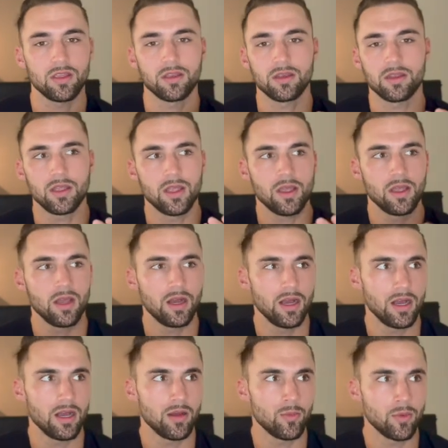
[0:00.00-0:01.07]
And
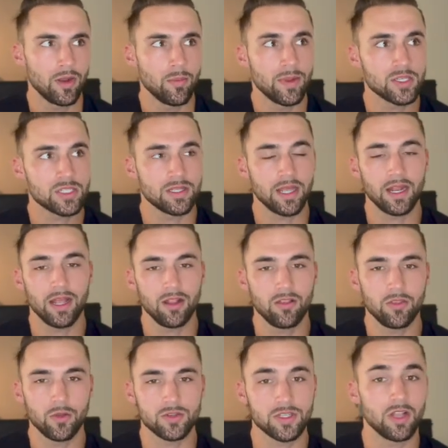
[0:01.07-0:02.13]
when I mentioned that
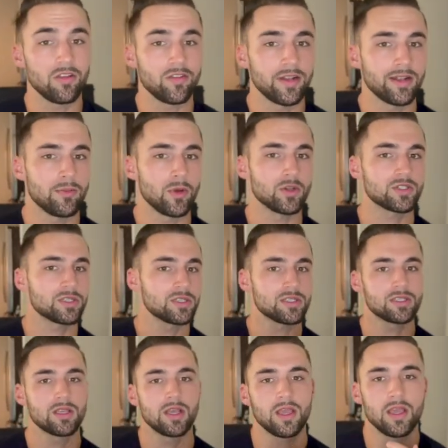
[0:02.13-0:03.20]
those elevated
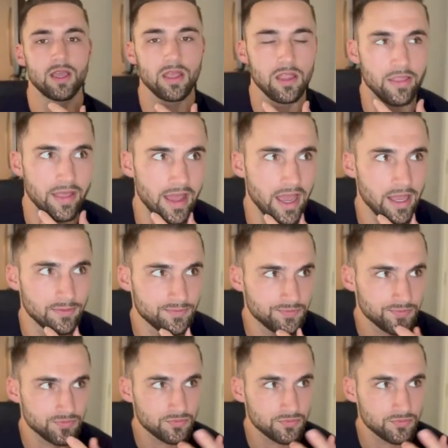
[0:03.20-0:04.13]
emotions that